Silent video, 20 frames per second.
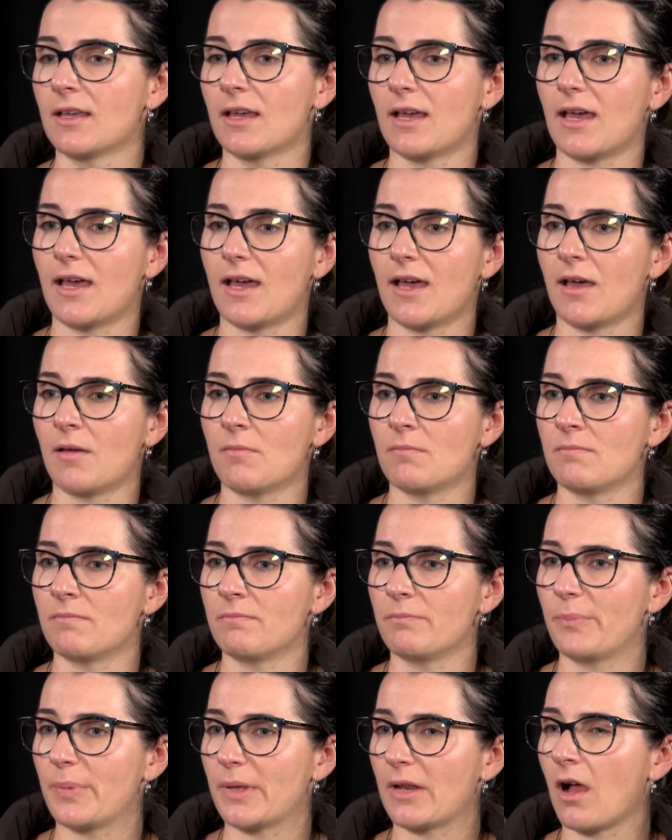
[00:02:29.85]

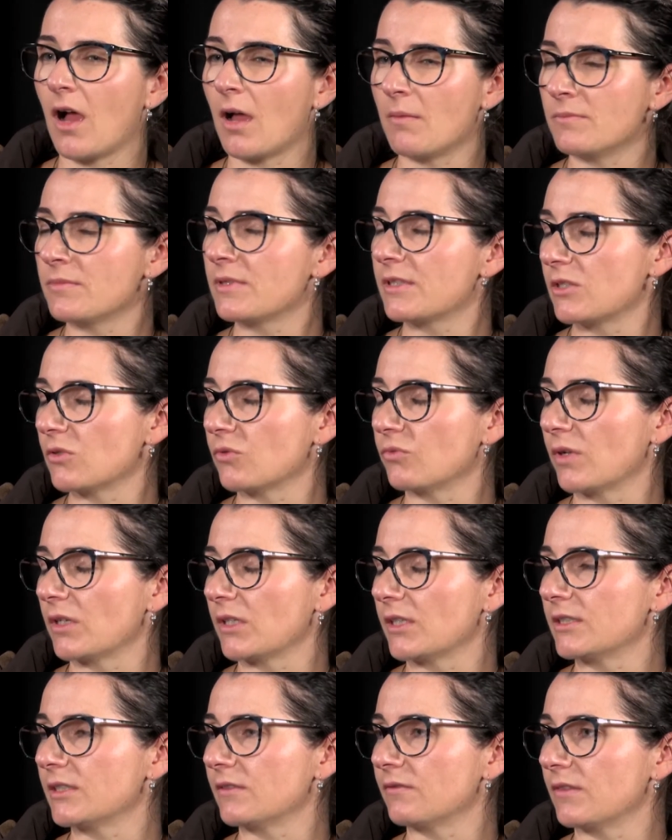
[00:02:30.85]
but I'm still
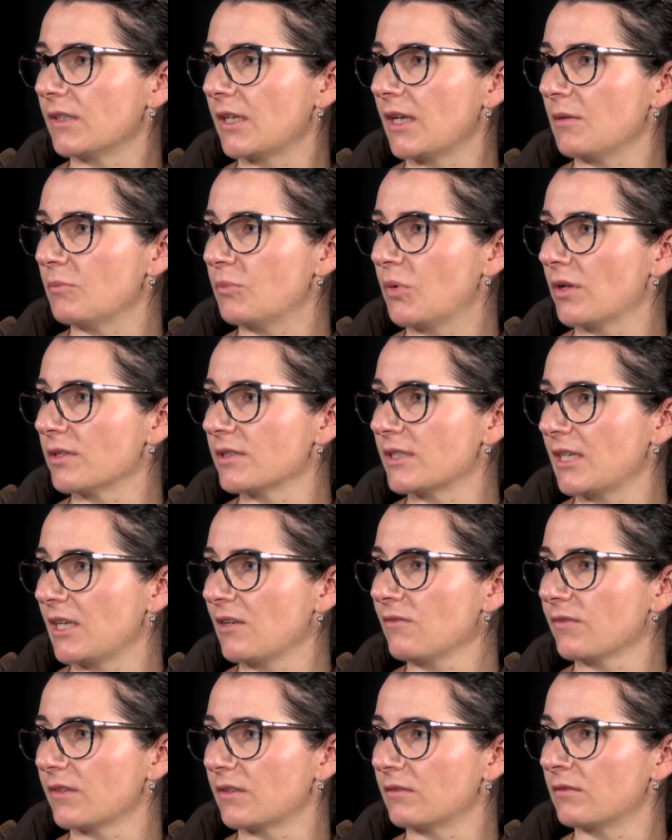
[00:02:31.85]
relatively
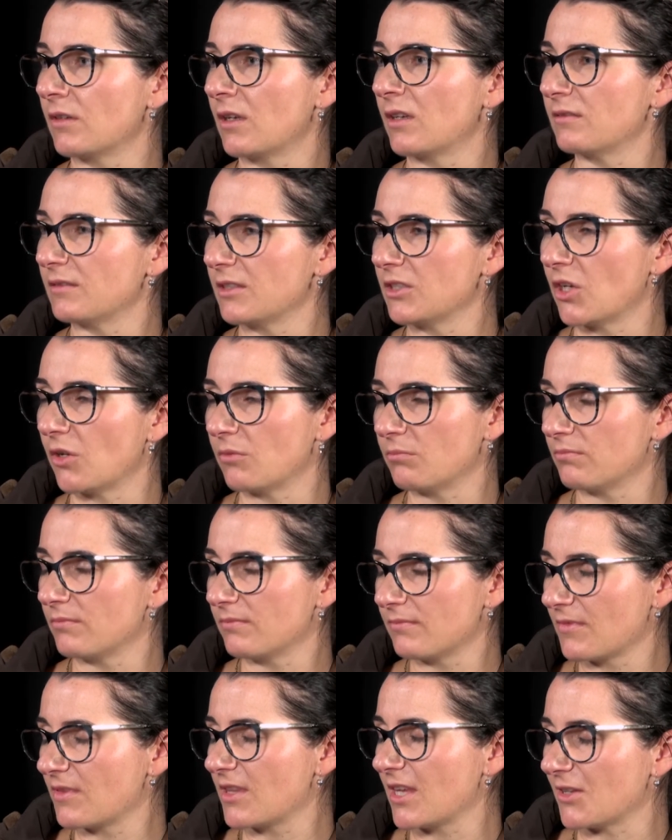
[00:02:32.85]
positive,
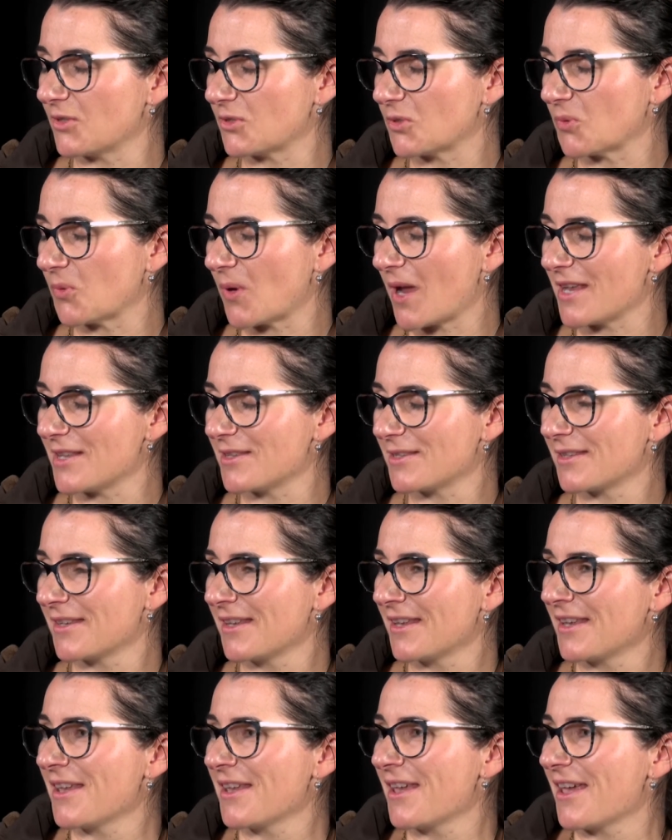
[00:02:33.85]
and things always
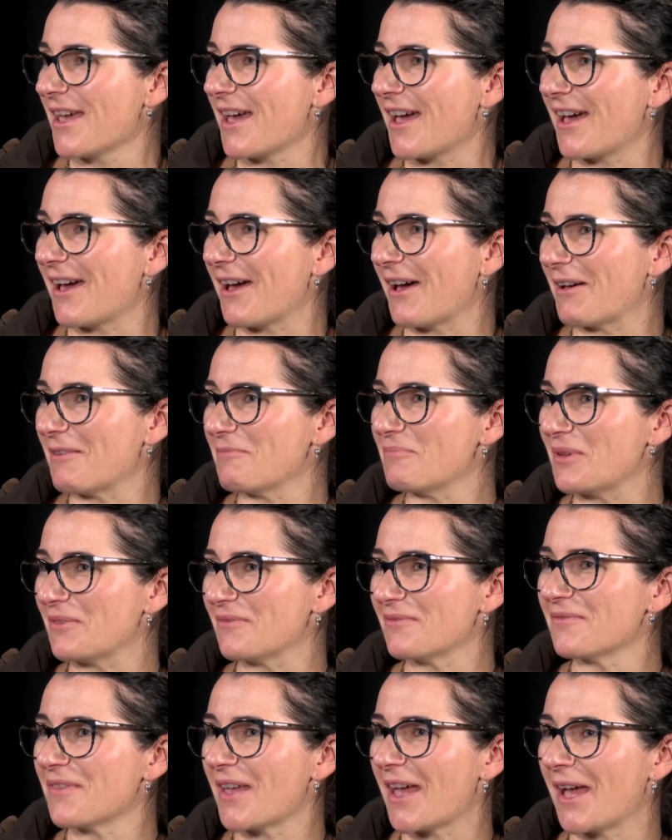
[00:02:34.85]
a
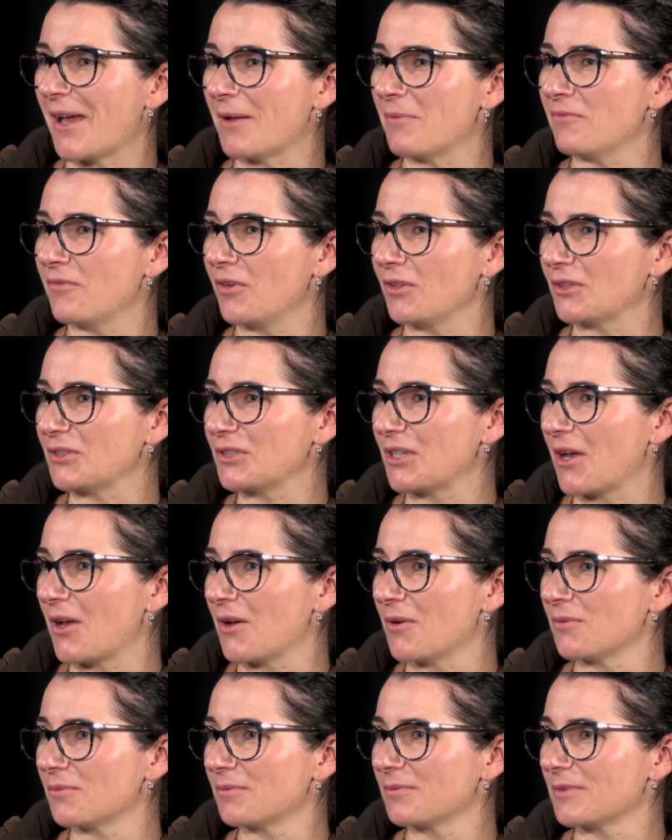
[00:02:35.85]
bit
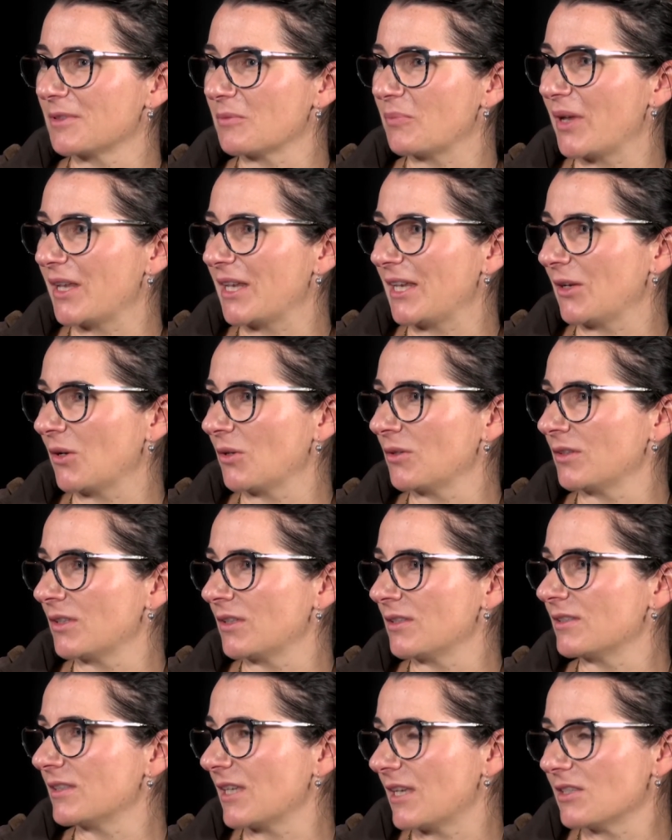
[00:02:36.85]
volatile depending on
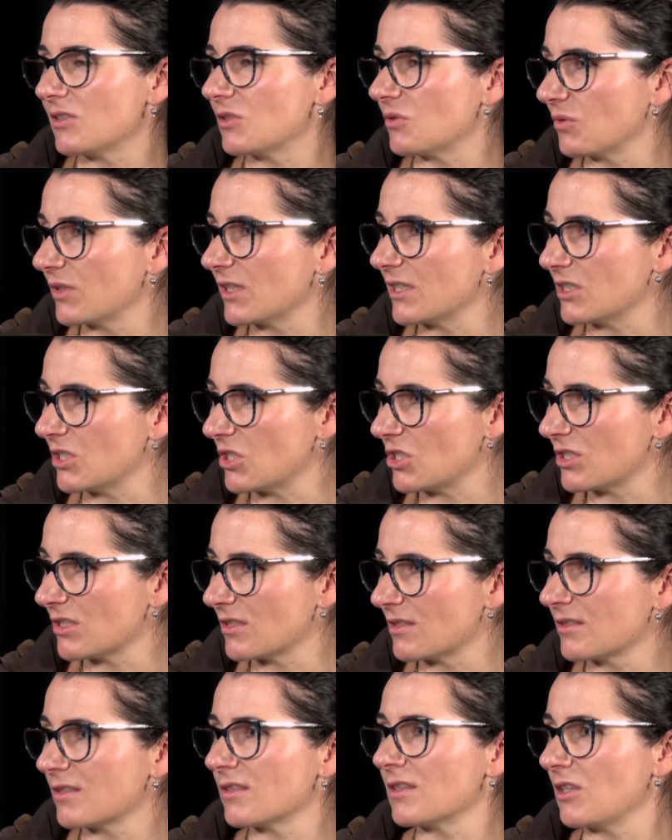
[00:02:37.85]
the seasonal
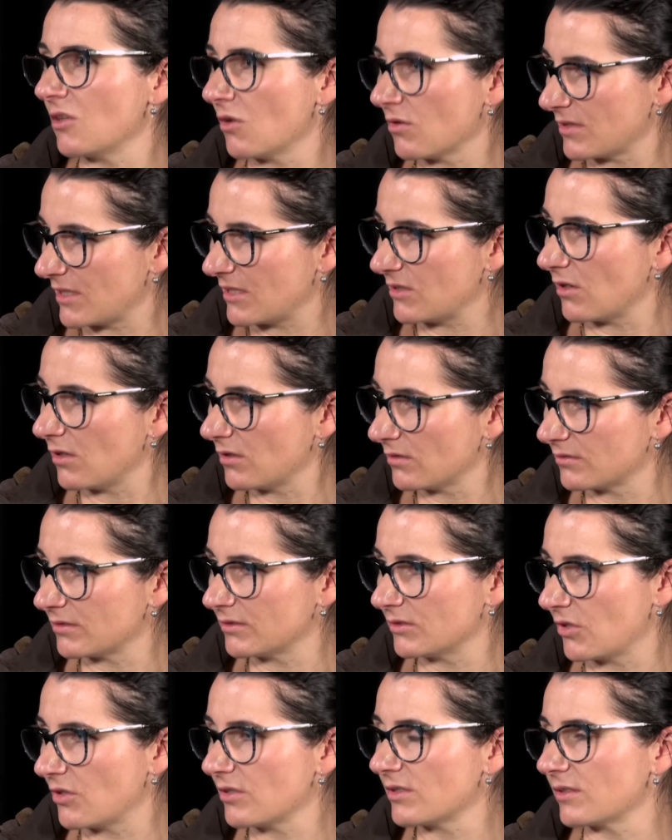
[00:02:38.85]
conditions and the Aussie dollar
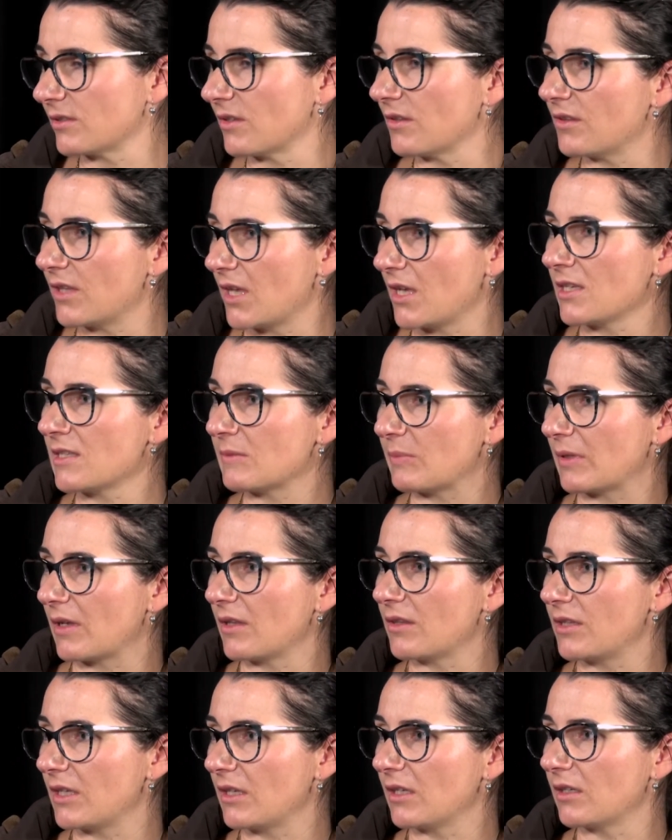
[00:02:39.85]
and those sort of things, but
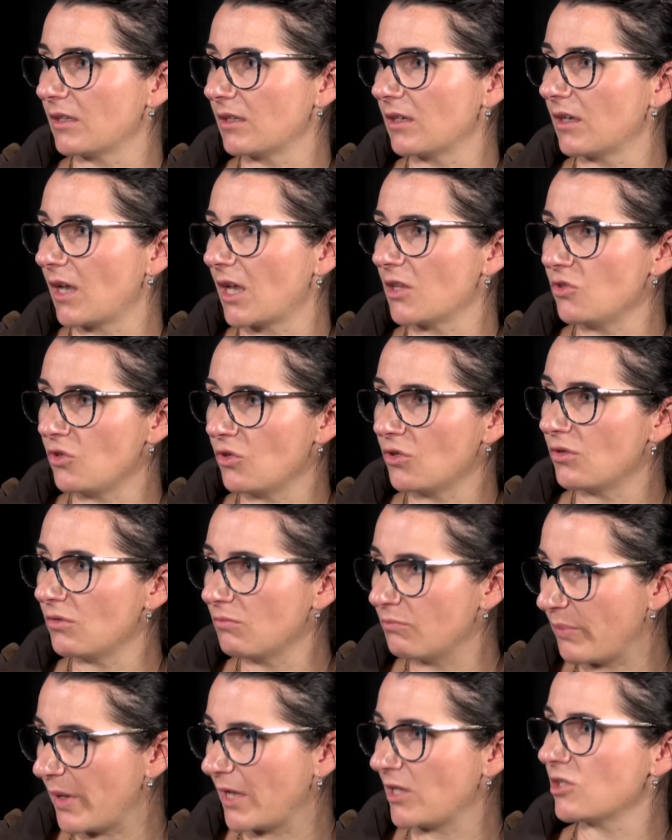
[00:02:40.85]
I think a new
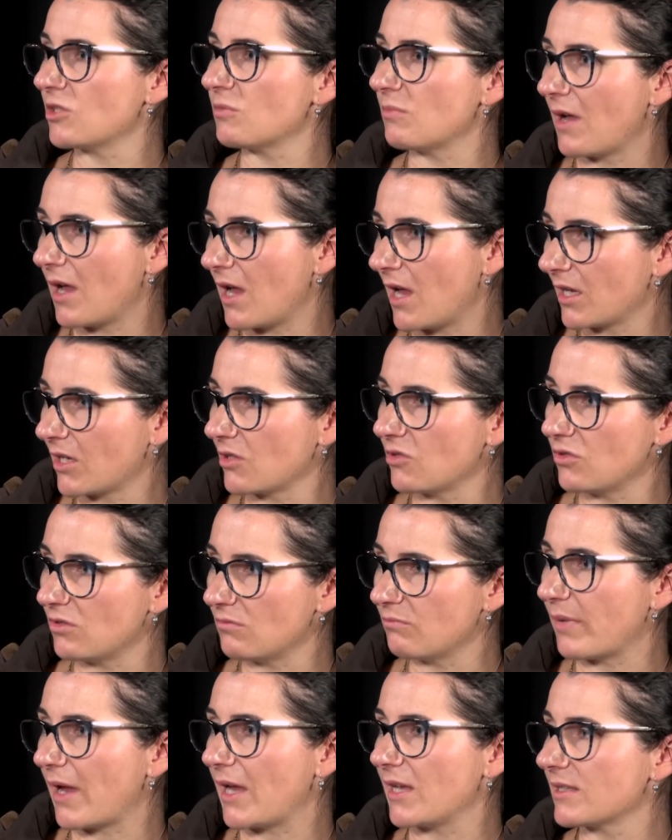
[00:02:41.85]
benchmark, a
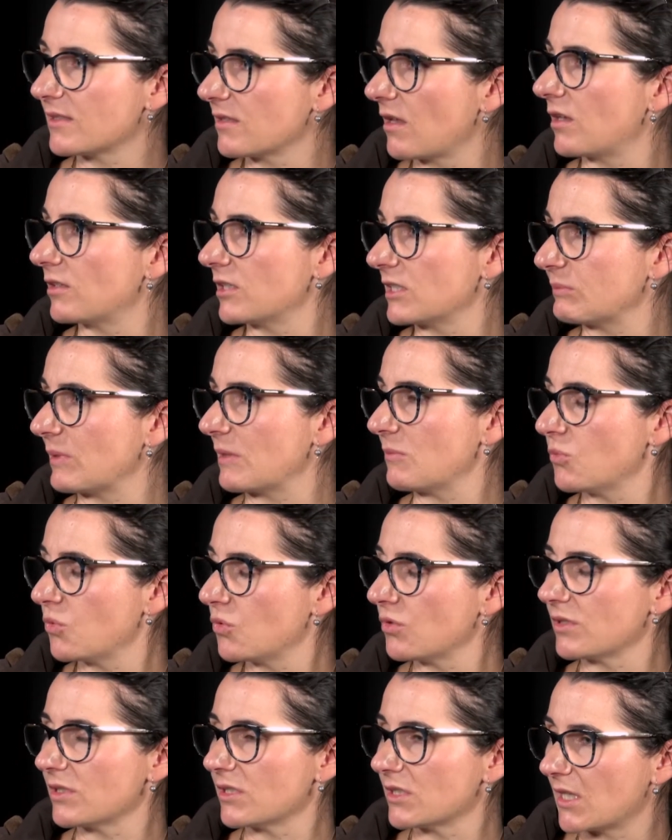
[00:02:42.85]
new baseline has been
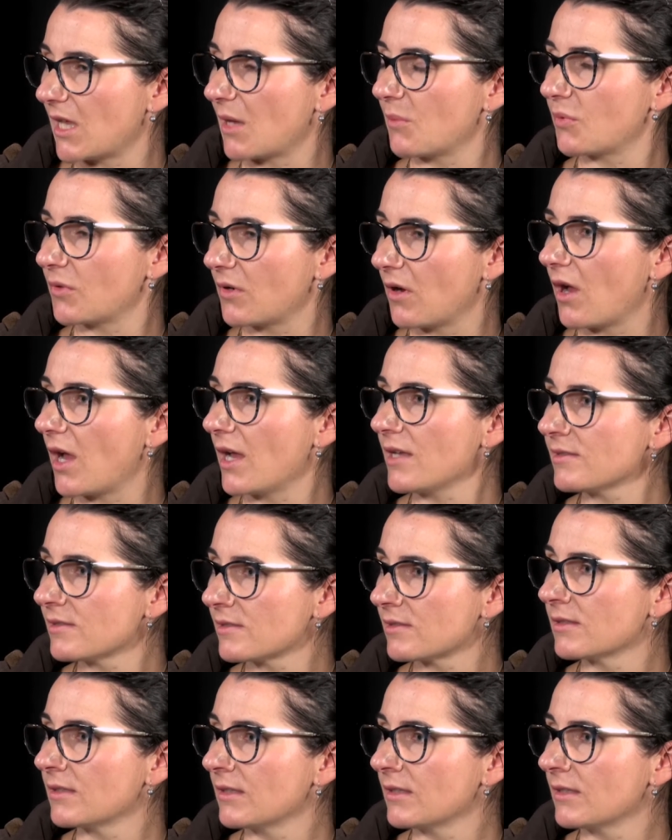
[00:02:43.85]
put into that price.